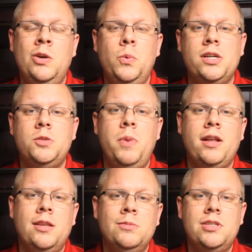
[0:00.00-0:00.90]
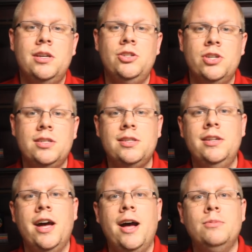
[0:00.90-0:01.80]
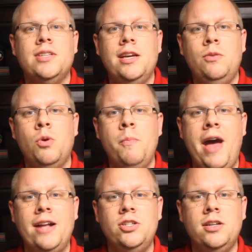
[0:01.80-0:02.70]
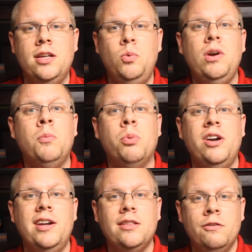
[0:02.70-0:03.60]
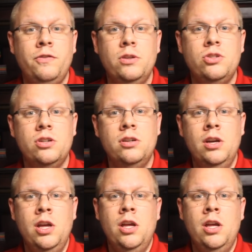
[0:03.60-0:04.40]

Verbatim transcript: We expect them to adjust the knobs like we're magic, like we can predict the future.